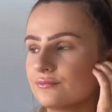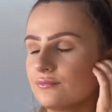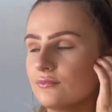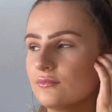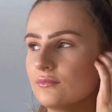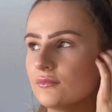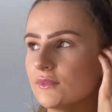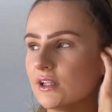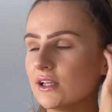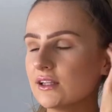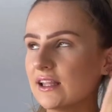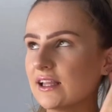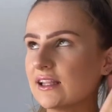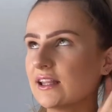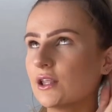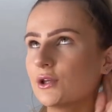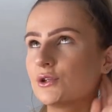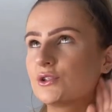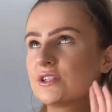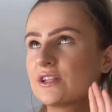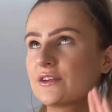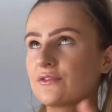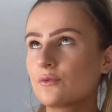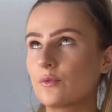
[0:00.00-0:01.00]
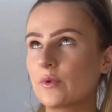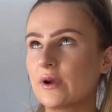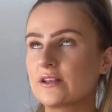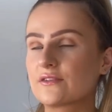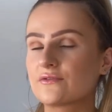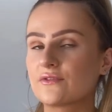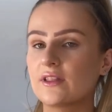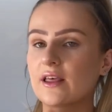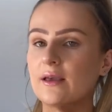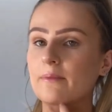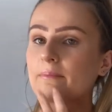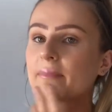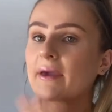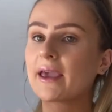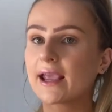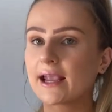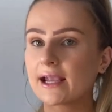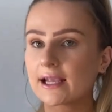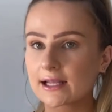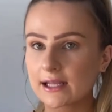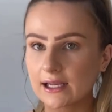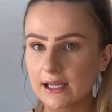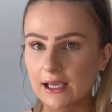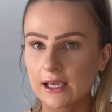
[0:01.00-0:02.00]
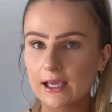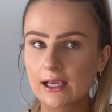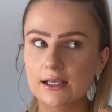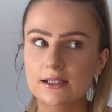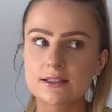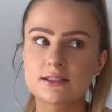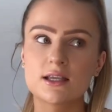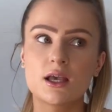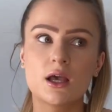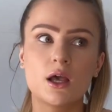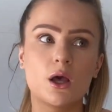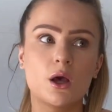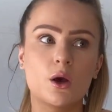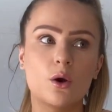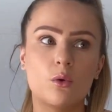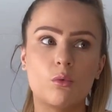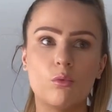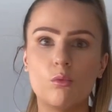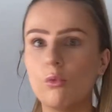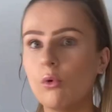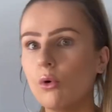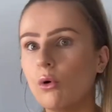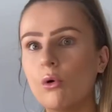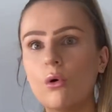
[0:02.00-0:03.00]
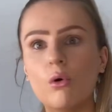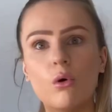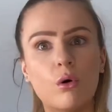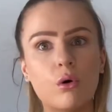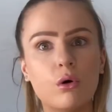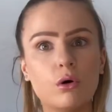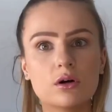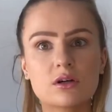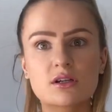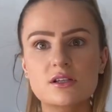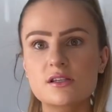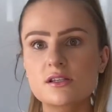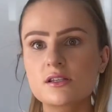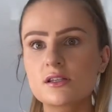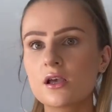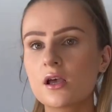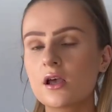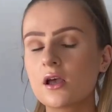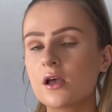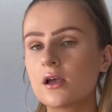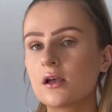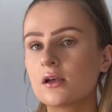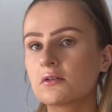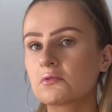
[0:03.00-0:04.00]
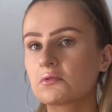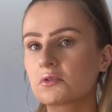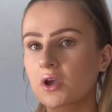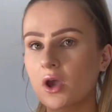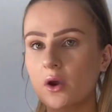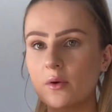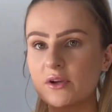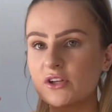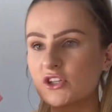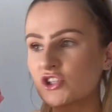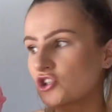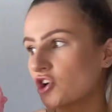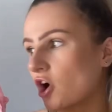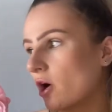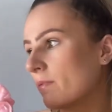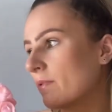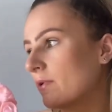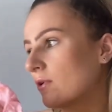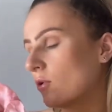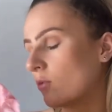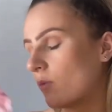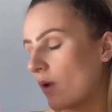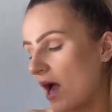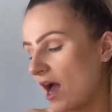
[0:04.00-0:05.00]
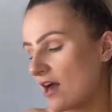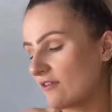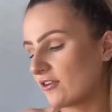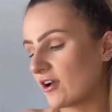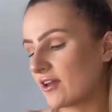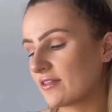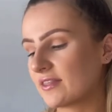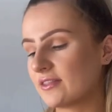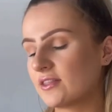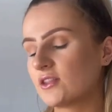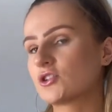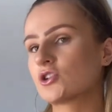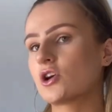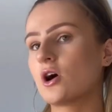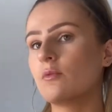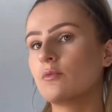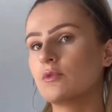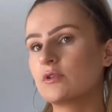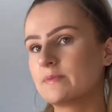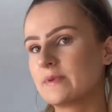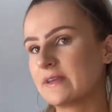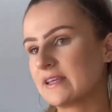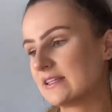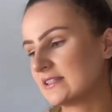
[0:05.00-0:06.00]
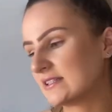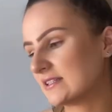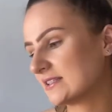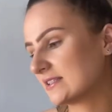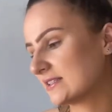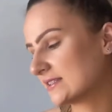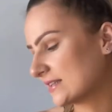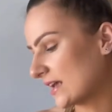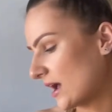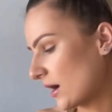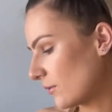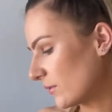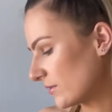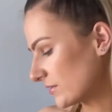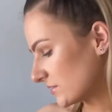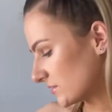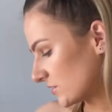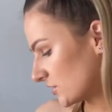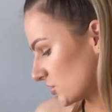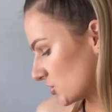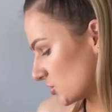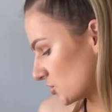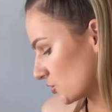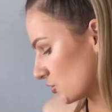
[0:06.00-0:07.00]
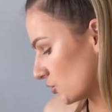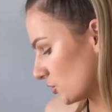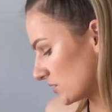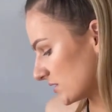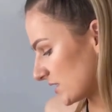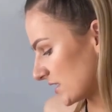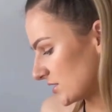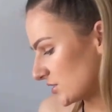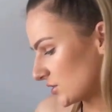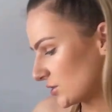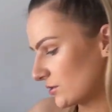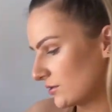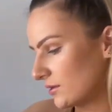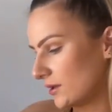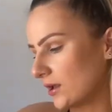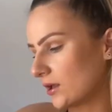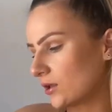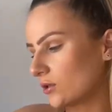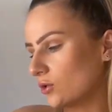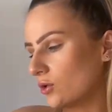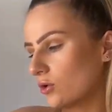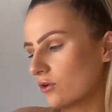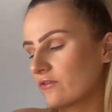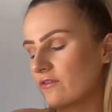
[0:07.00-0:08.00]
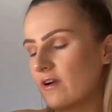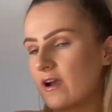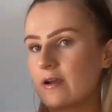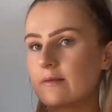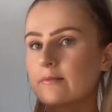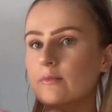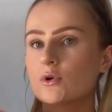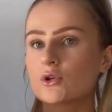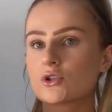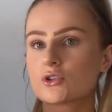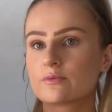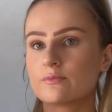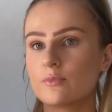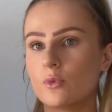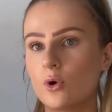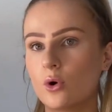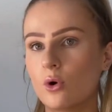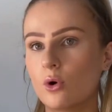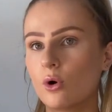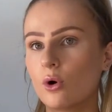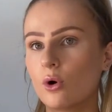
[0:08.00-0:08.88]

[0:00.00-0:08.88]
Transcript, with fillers: like those different ways for like picnics, walks, going shopping or whatever. I think the top would be easy to sell, whereas the shorts I do think look very much more